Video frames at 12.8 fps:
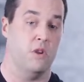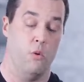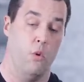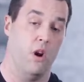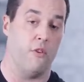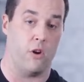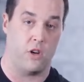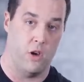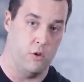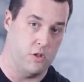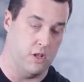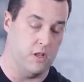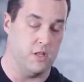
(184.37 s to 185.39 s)
you know, one of our
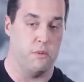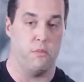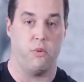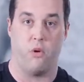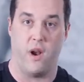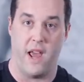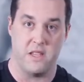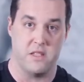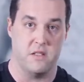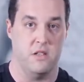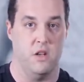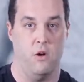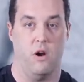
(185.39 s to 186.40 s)
coaches,
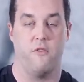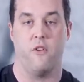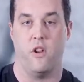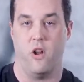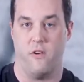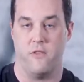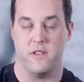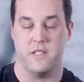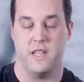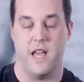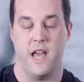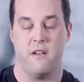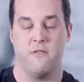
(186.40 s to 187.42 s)
impress, you know, our front office
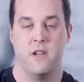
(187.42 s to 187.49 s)
staff,